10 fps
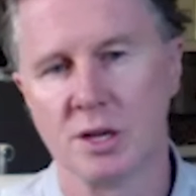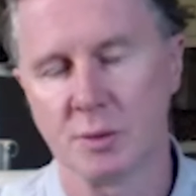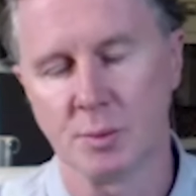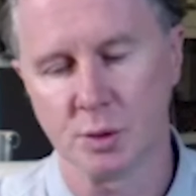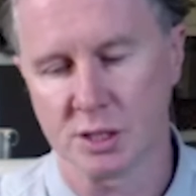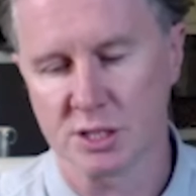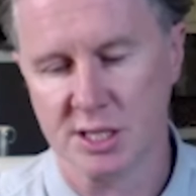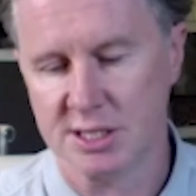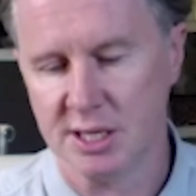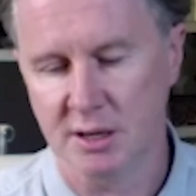Liverpool, the
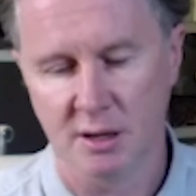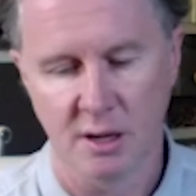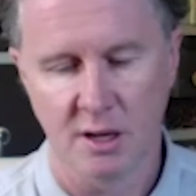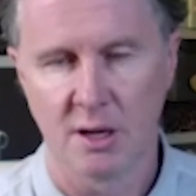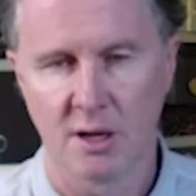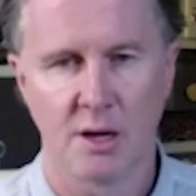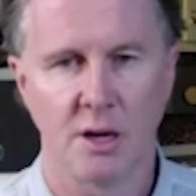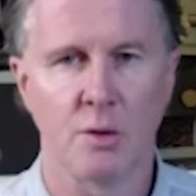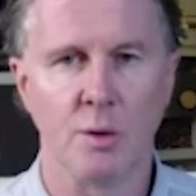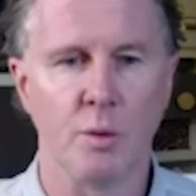city. You
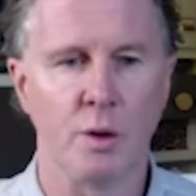know,